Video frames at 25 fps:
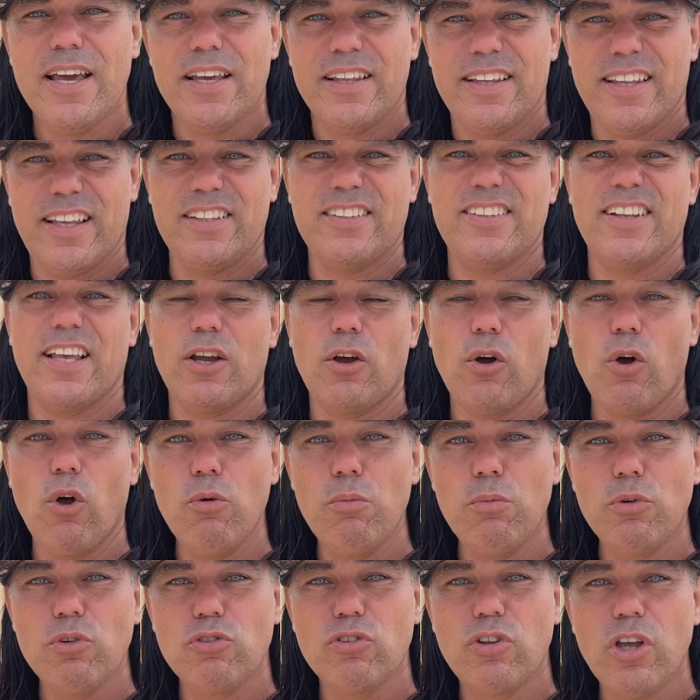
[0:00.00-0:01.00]
That's like
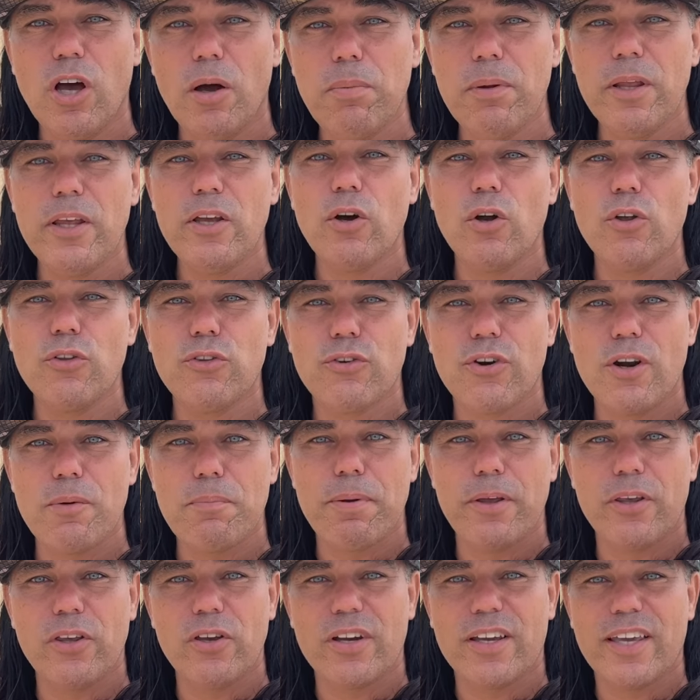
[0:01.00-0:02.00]
almost doubling or
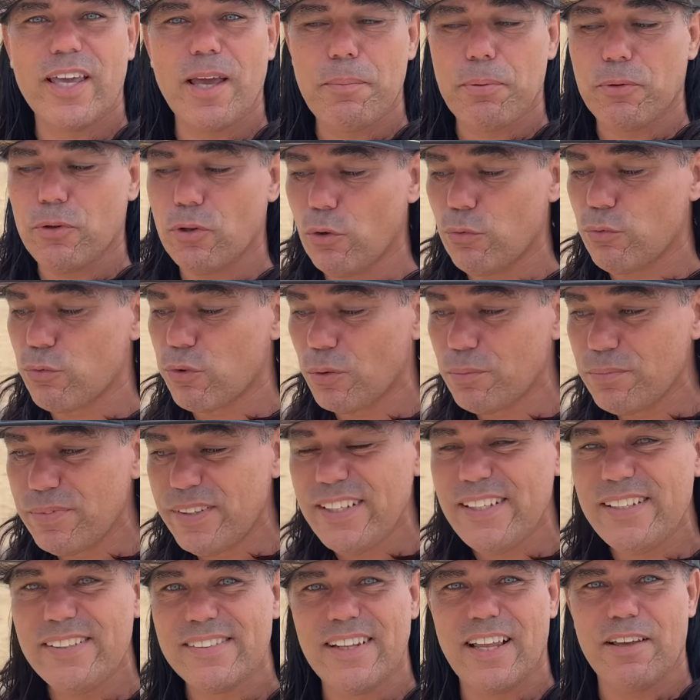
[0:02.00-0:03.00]
tripling your capital from
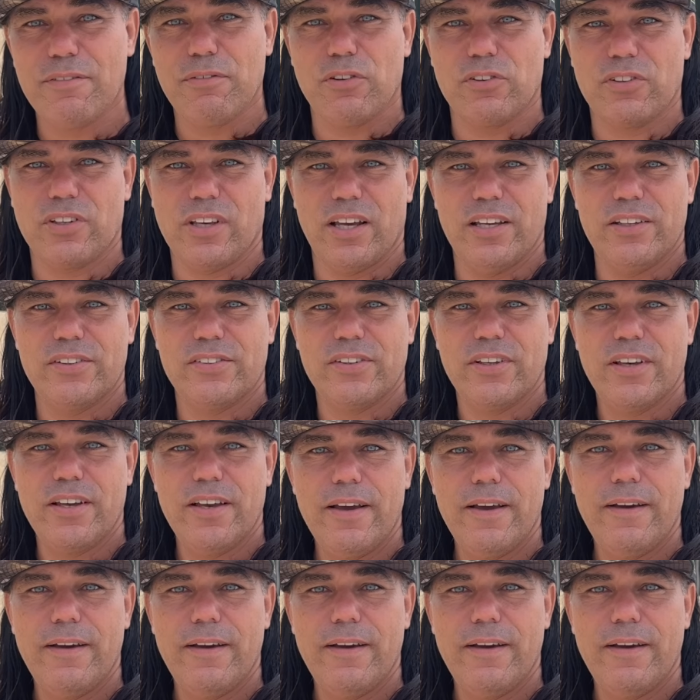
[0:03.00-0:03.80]
these levels, guys.